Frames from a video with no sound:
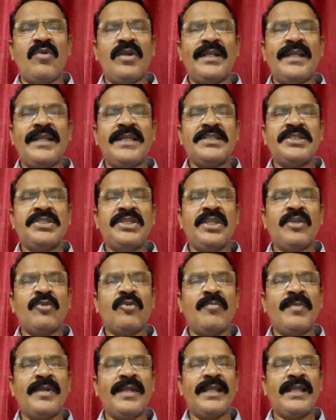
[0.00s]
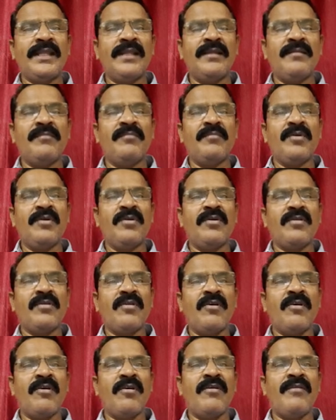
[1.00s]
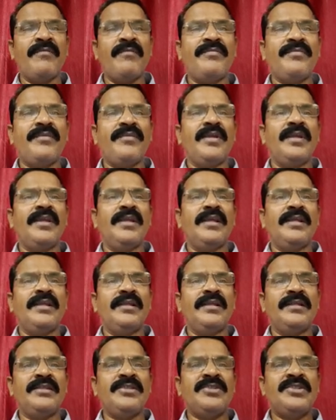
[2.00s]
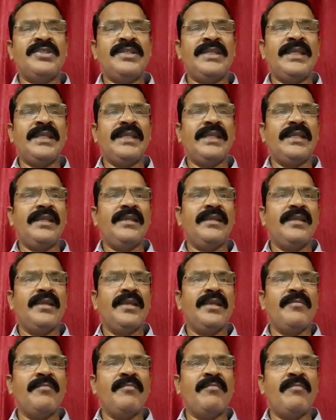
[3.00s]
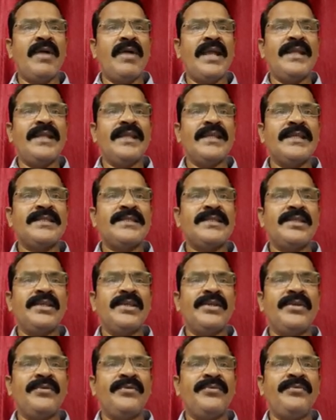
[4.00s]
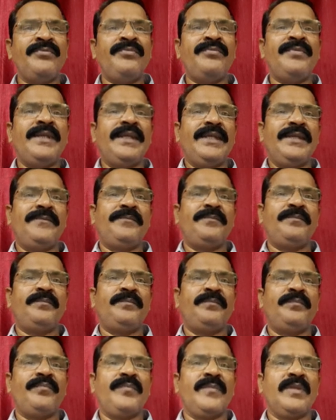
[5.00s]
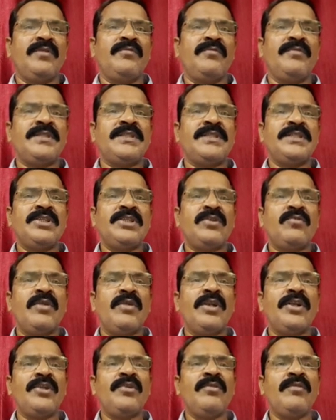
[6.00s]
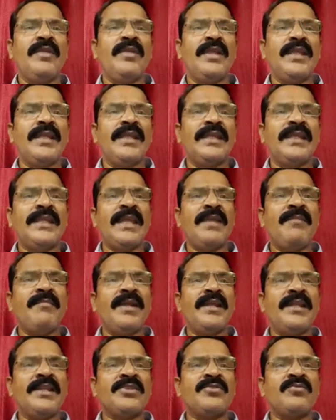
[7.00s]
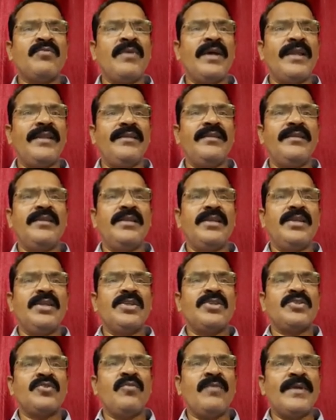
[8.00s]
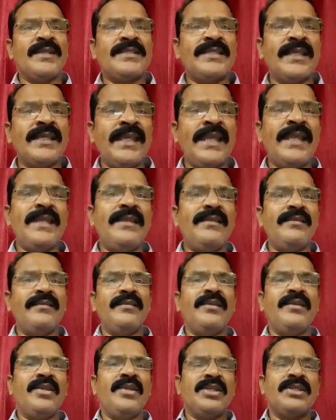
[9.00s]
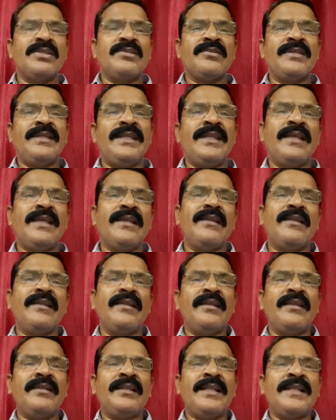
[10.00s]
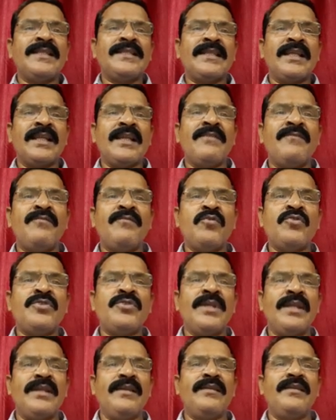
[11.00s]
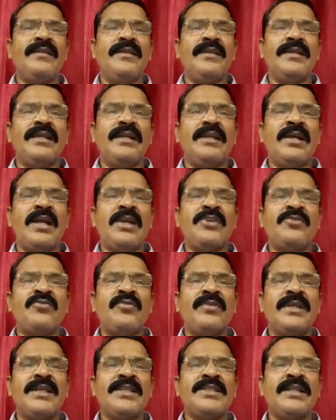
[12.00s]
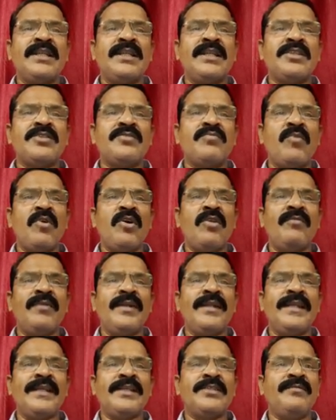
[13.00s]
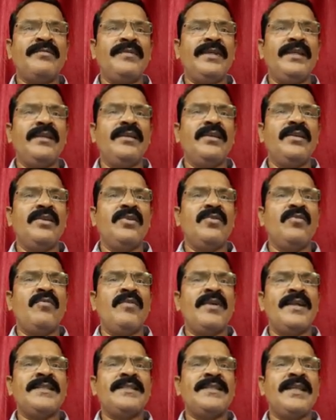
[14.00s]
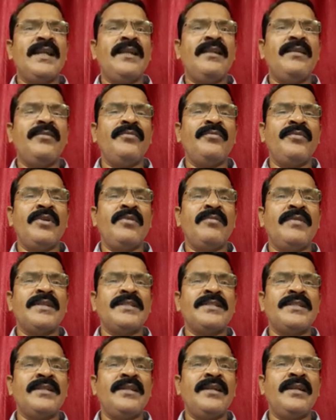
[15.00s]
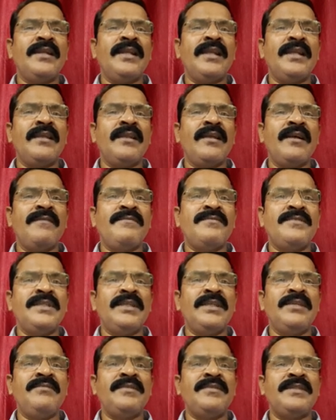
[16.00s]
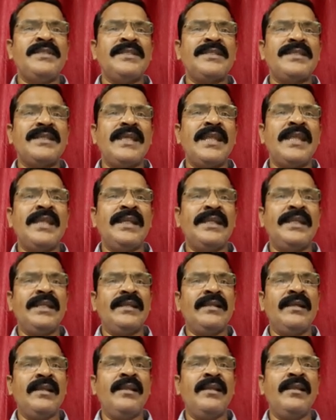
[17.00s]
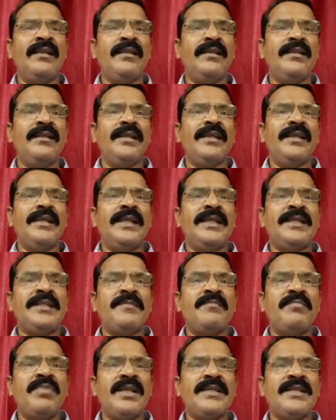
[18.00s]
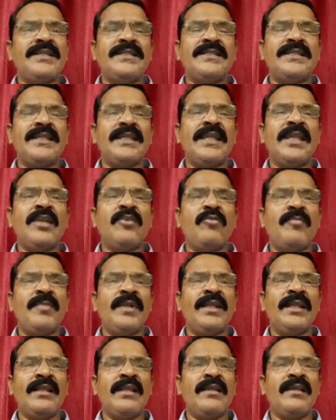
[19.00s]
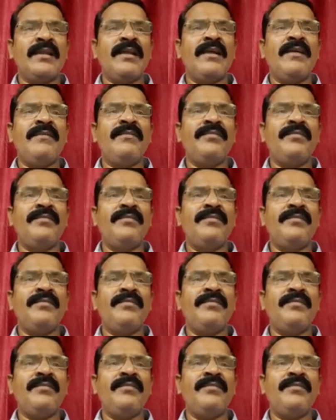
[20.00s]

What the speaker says: is the chromatic number of G minus V, which is equal to K minus 1. So once again, so here there is a confusion. I should consider small vertex V. What is that? We have considered a graph G which is K critical. It implies it is a K chromatic graph.